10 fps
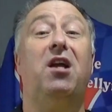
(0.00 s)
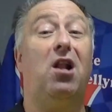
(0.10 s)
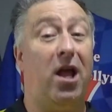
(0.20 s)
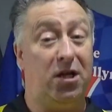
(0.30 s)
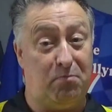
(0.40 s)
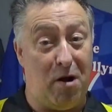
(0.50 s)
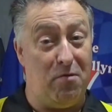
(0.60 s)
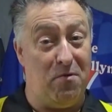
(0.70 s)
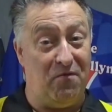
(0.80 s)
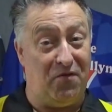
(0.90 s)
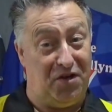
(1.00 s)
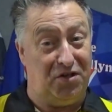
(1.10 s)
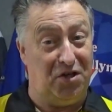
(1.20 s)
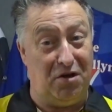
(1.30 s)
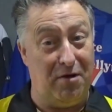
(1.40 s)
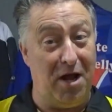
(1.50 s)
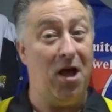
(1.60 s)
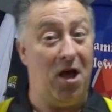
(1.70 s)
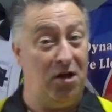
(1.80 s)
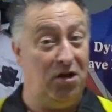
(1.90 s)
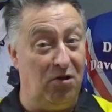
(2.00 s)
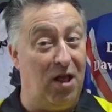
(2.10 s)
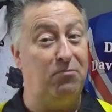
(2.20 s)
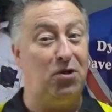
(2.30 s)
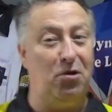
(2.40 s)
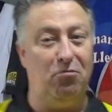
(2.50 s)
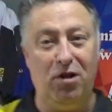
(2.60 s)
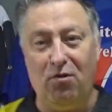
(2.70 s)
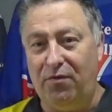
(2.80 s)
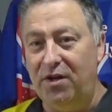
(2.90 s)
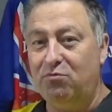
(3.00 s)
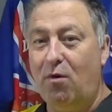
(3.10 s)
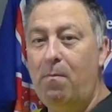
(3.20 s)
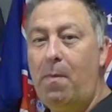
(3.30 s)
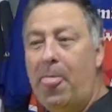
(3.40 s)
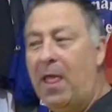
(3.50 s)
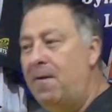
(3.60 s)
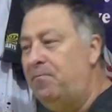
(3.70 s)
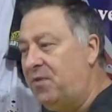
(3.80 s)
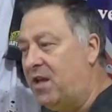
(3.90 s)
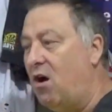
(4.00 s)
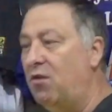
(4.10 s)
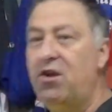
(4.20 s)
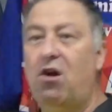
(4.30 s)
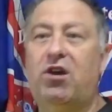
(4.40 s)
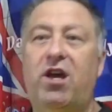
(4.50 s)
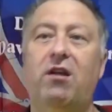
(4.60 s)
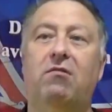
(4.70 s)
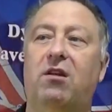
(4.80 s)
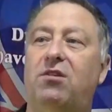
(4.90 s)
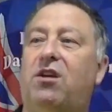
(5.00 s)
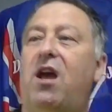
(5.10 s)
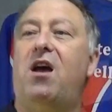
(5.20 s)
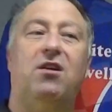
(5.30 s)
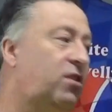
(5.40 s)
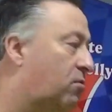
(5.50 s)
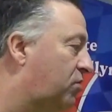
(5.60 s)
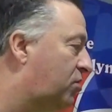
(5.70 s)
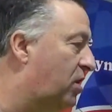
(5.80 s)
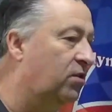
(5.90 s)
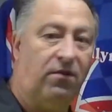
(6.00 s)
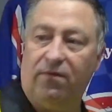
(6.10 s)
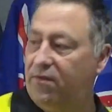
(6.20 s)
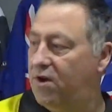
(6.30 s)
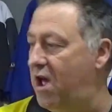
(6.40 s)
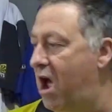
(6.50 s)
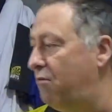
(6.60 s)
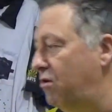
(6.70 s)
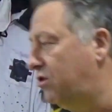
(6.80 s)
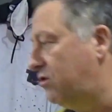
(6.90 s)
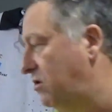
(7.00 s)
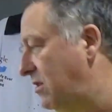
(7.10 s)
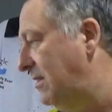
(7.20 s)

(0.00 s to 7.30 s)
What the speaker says: little experiment for you to do here, and you'll absolutely love this one. Get on the hockey. Let's get ourselves a set of arrows.